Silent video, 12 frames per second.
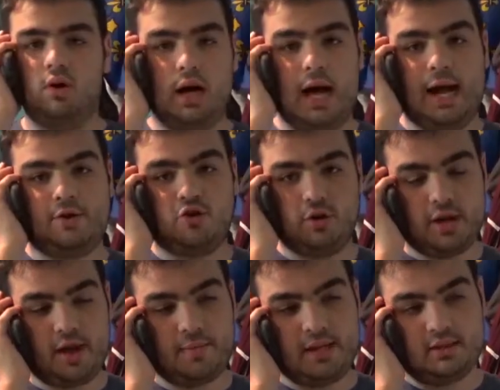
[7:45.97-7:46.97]
Actually,
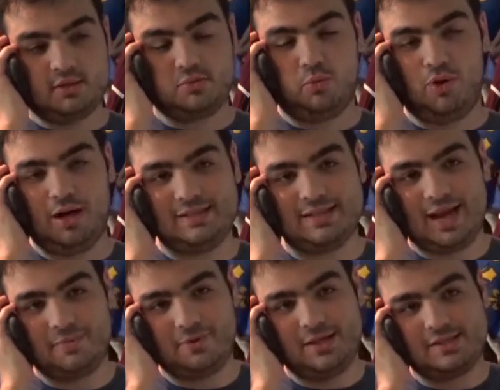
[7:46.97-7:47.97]
I mean, this one
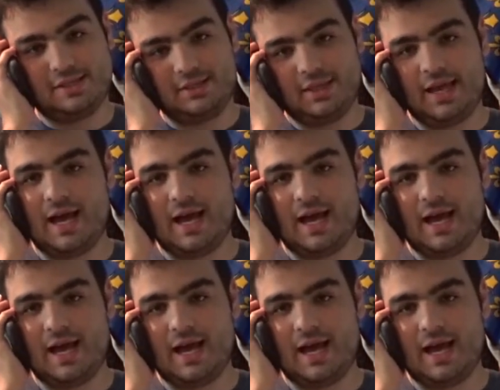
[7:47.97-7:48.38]
time recently,